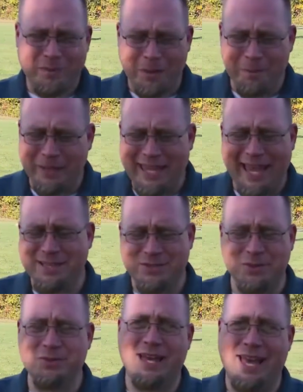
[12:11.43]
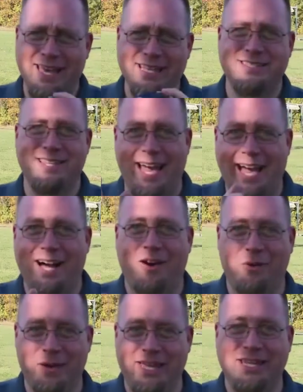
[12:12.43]
But yeah, so that's
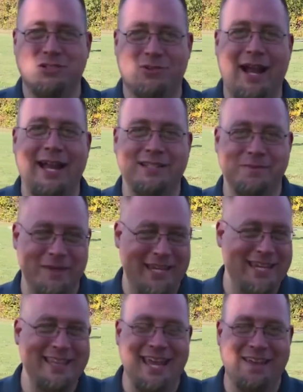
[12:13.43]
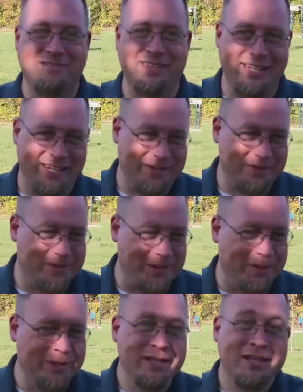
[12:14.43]
how it tracks me in that video.
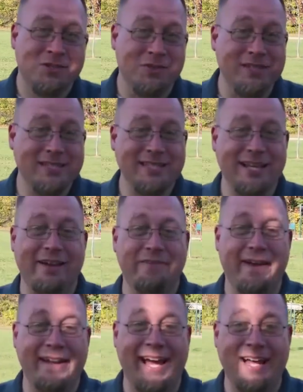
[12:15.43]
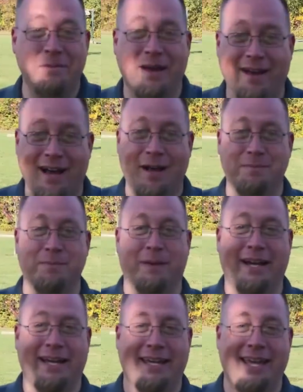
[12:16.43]
So this is how I found out about
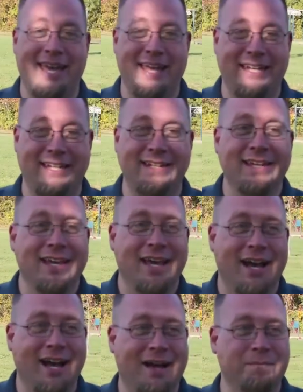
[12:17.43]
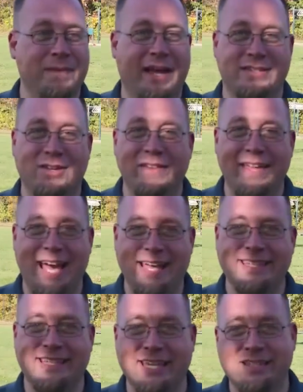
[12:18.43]
OBSBOT, and I saw they had
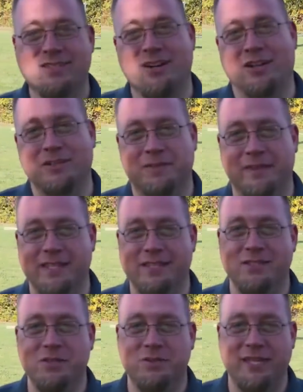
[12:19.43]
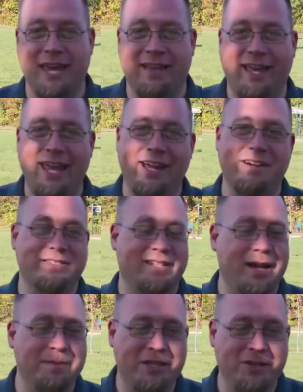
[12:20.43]
the Kickstarter for these new Tail Airs, and
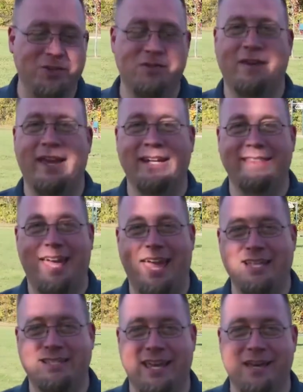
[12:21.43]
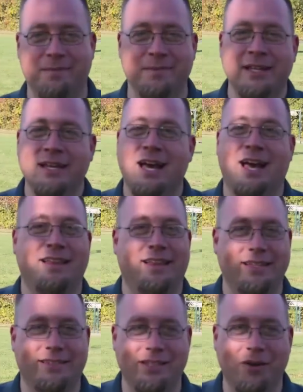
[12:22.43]
I'm a huge fan of the ATEM. I
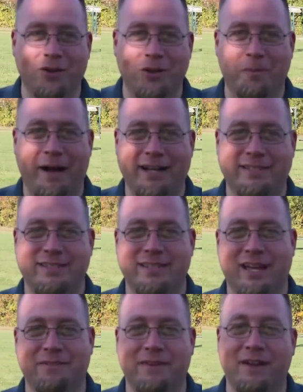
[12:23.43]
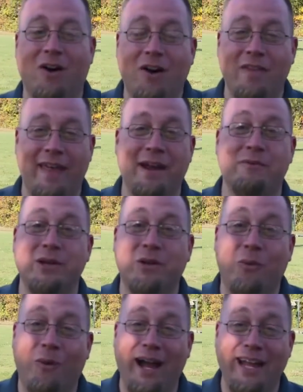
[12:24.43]
like the YOLOBox stuff, and all that
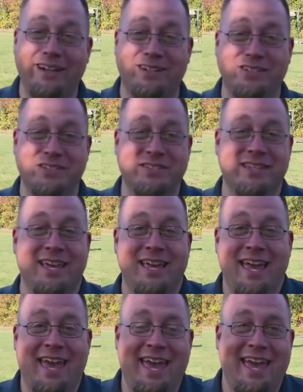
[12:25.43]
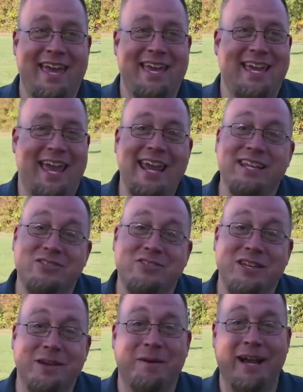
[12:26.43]
requires a
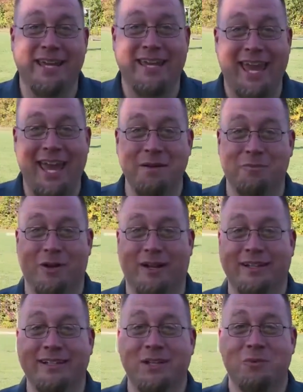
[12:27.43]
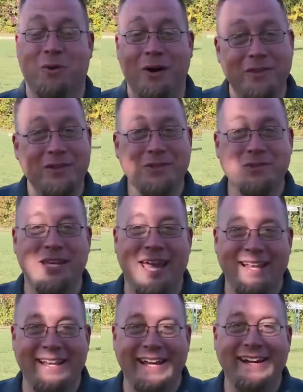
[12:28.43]
HDMI camera. Well, the new
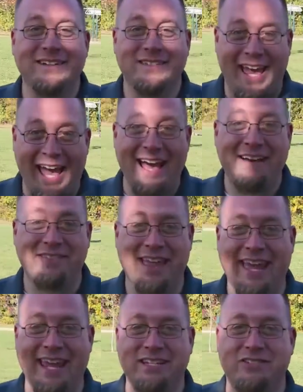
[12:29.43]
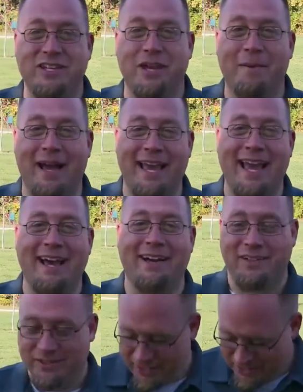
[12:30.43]
Tail Airs have that HDMI
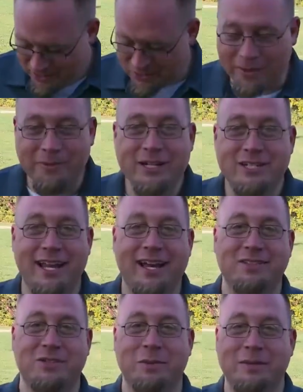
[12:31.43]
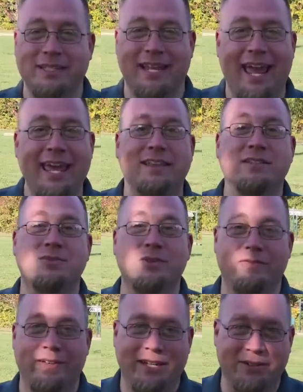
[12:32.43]
out. So I reached out to them and said, hey, let's do a
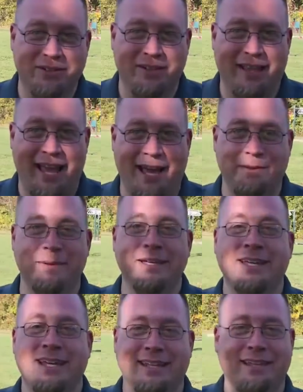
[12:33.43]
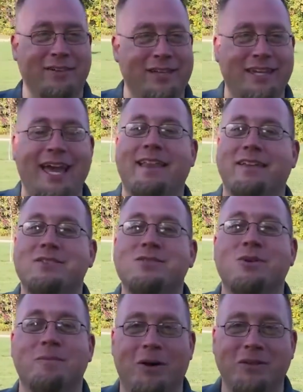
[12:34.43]
video collab. And they were like, yeah, let's
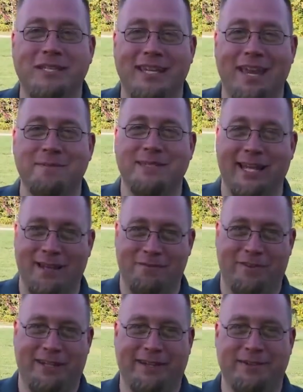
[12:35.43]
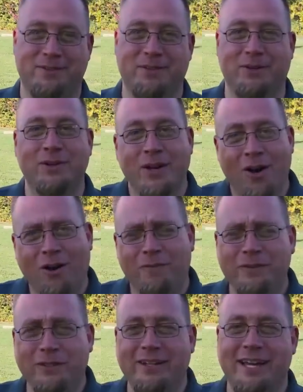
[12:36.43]
do a multicam setup video. So
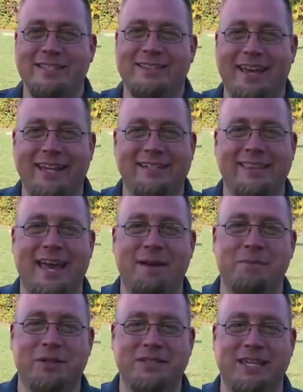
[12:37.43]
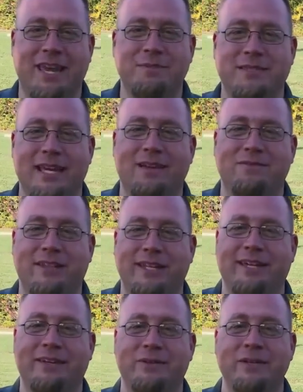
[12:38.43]
hopefully you guys liked that multicam setup
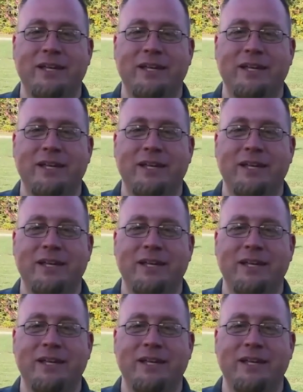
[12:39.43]
video.